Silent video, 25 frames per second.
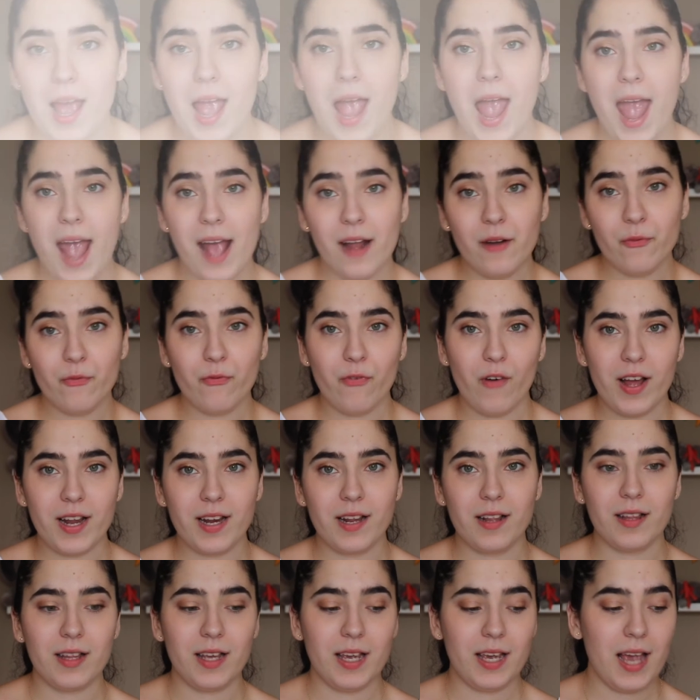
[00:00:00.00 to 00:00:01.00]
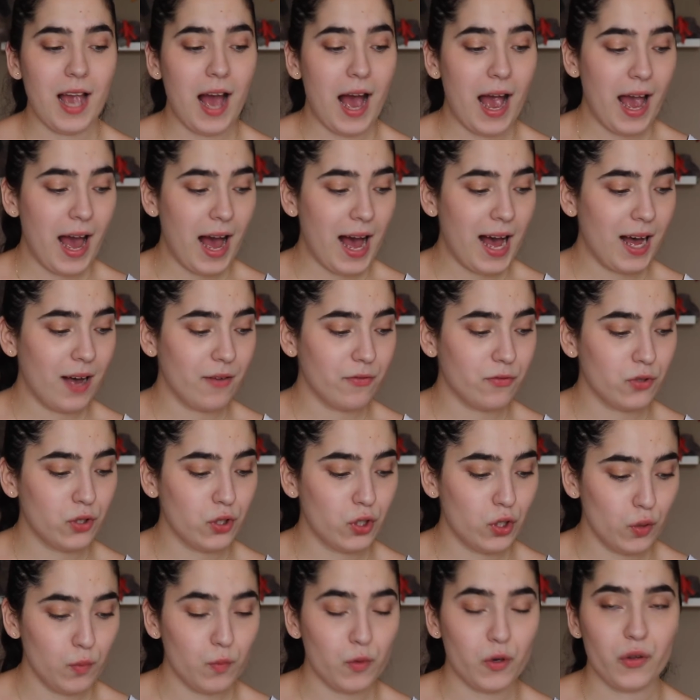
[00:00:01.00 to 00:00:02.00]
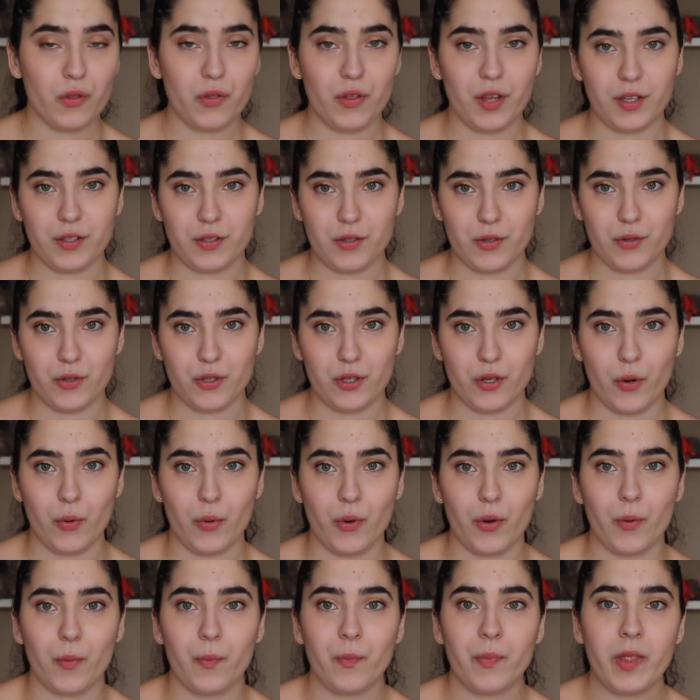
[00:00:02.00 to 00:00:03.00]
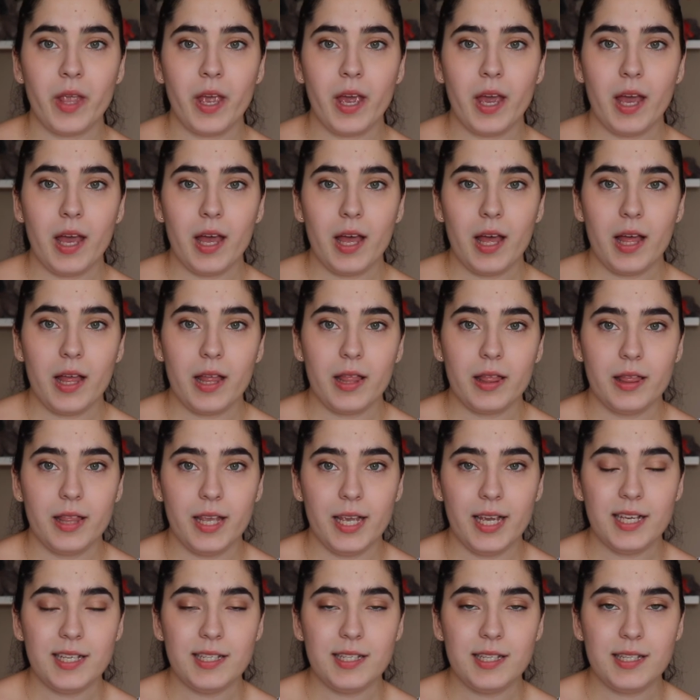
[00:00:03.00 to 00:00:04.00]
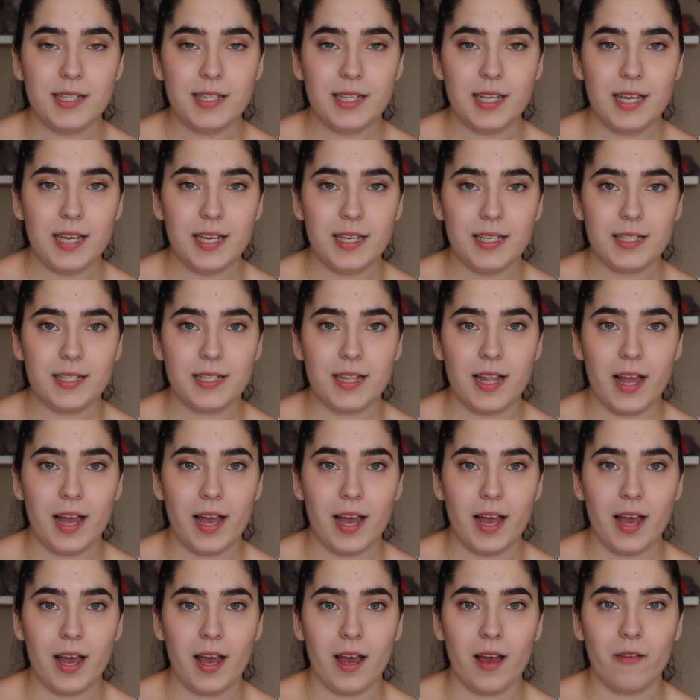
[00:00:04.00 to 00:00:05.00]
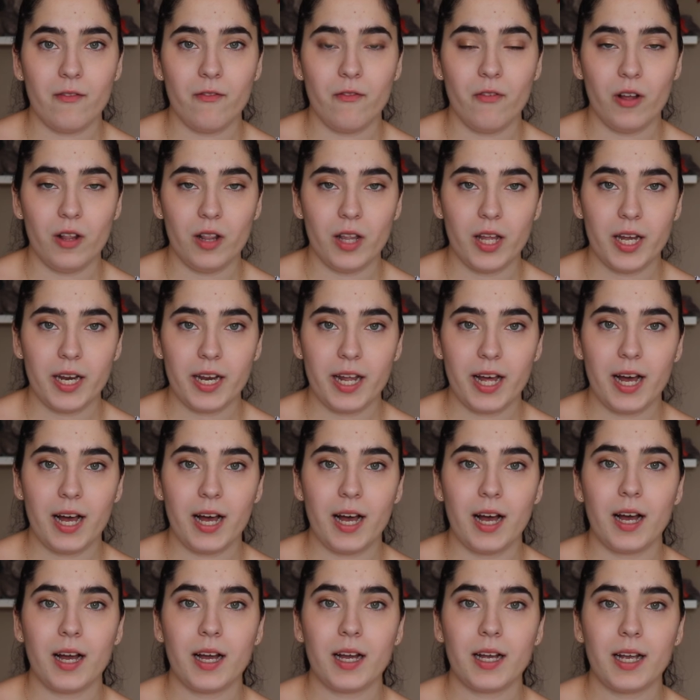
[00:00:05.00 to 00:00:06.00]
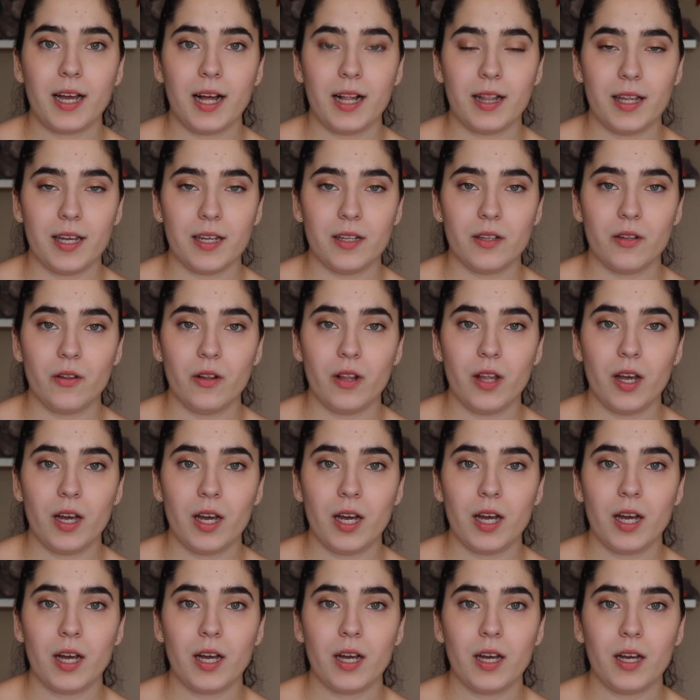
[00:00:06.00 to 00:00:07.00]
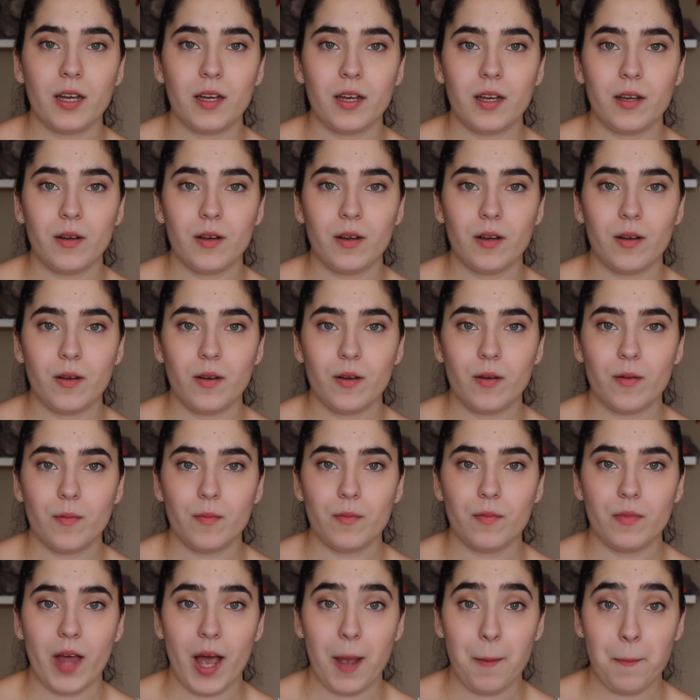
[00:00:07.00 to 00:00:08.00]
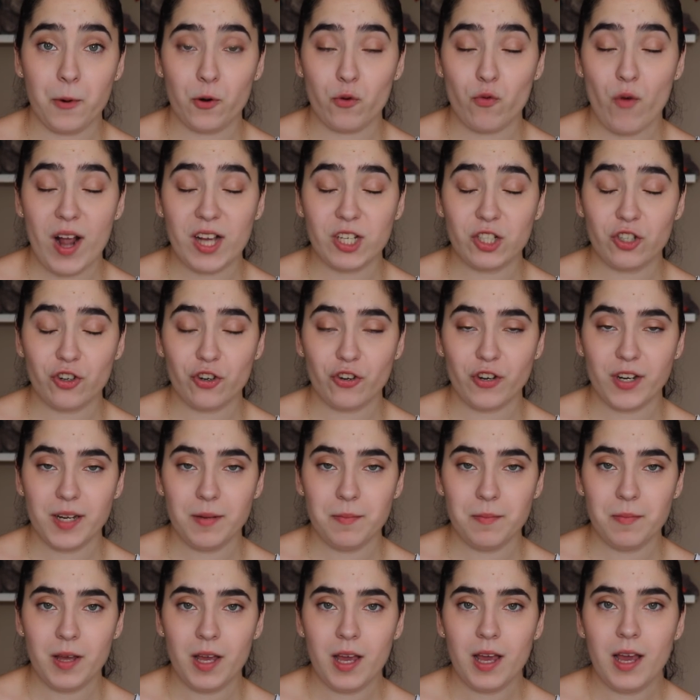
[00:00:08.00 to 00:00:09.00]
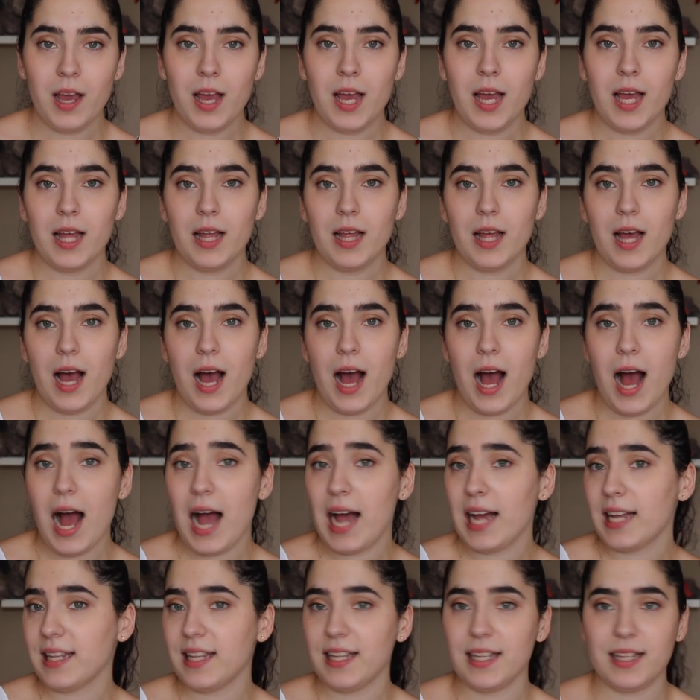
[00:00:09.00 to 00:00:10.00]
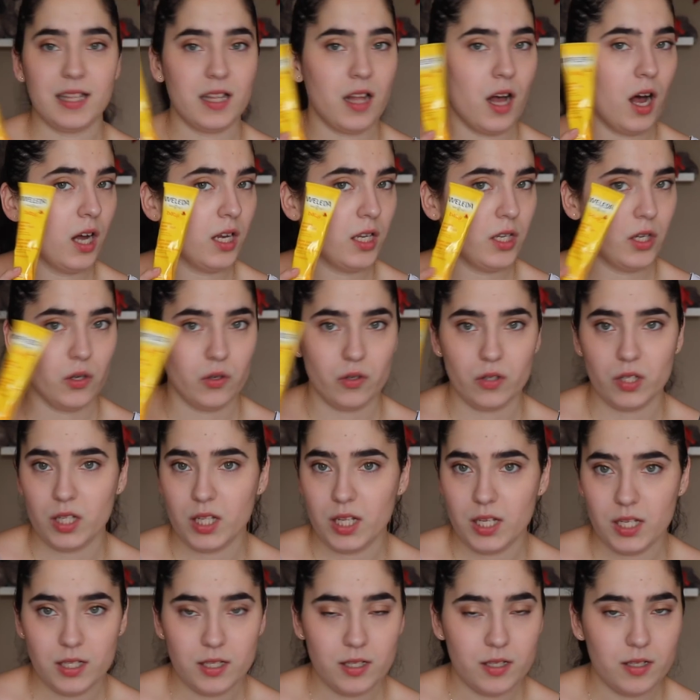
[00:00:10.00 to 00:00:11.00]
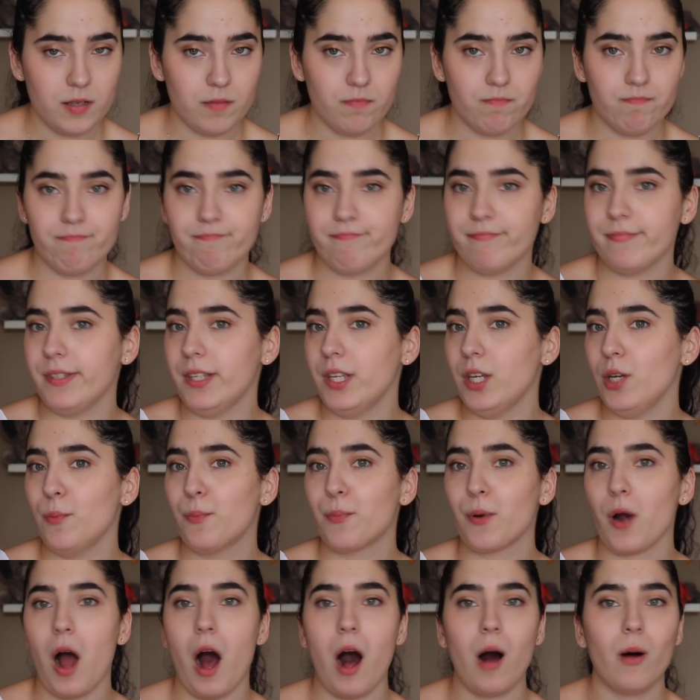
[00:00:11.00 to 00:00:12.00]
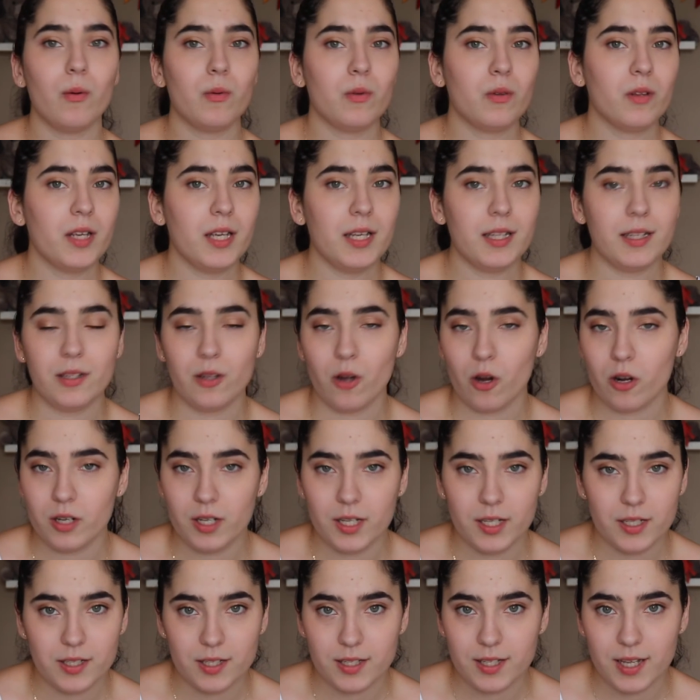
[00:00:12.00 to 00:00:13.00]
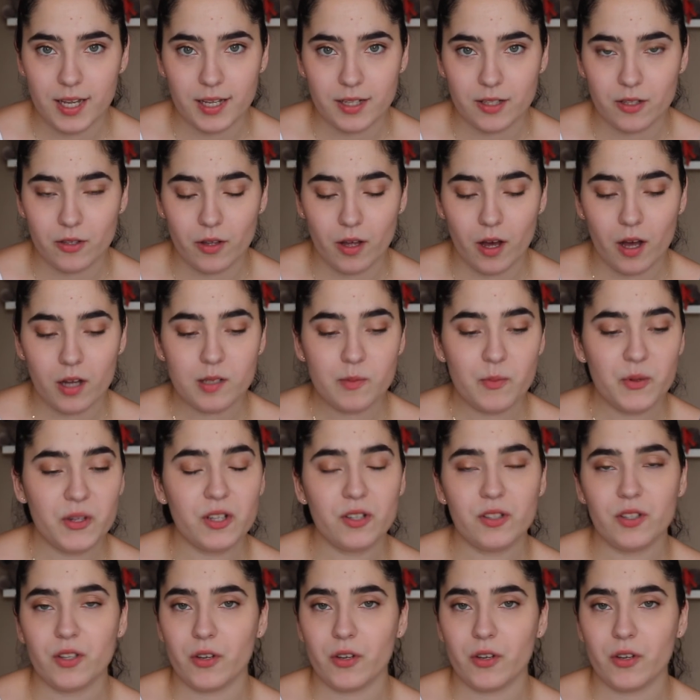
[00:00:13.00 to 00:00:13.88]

And finally, I have two more things to show you. This is the Veleda Calendula diaper rash cream. I did not use this. You probably don't need to take it to the hospital.